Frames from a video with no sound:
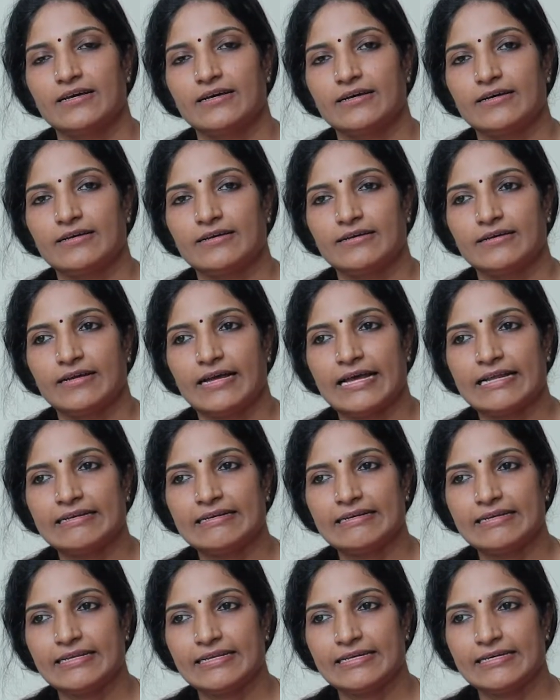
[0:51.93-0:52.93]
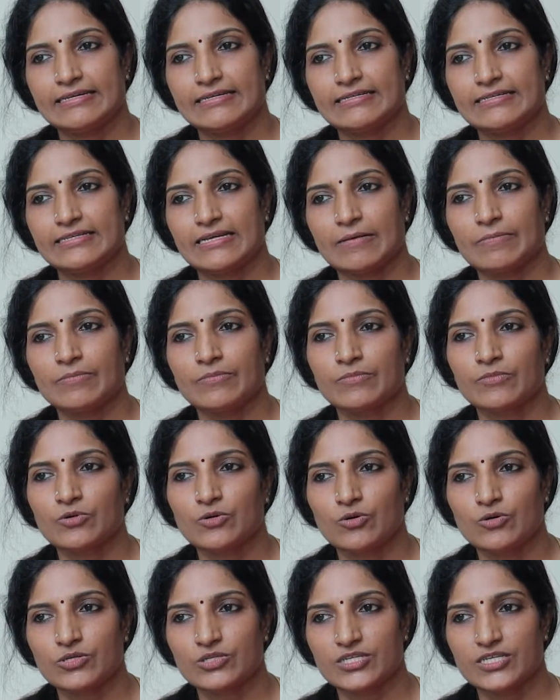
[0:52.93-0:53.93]
And here
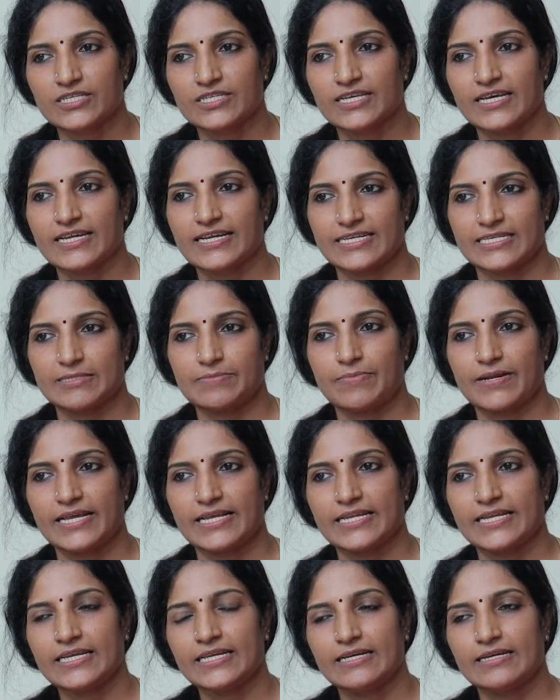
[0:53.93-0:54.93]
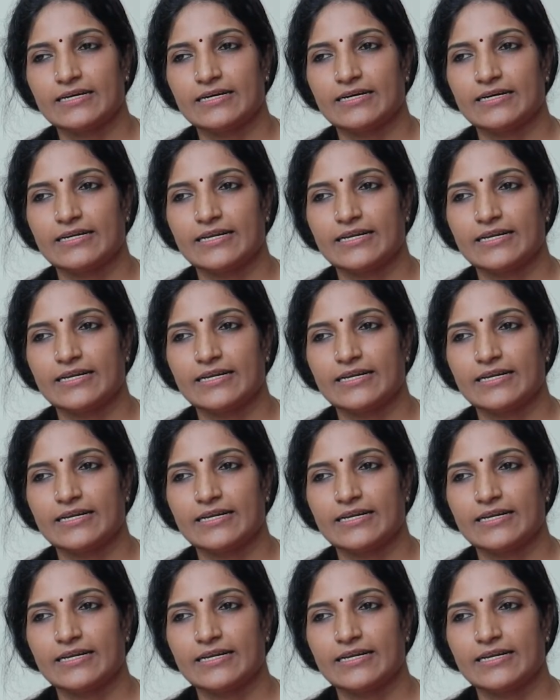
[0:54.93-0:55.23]
some causes are explaining,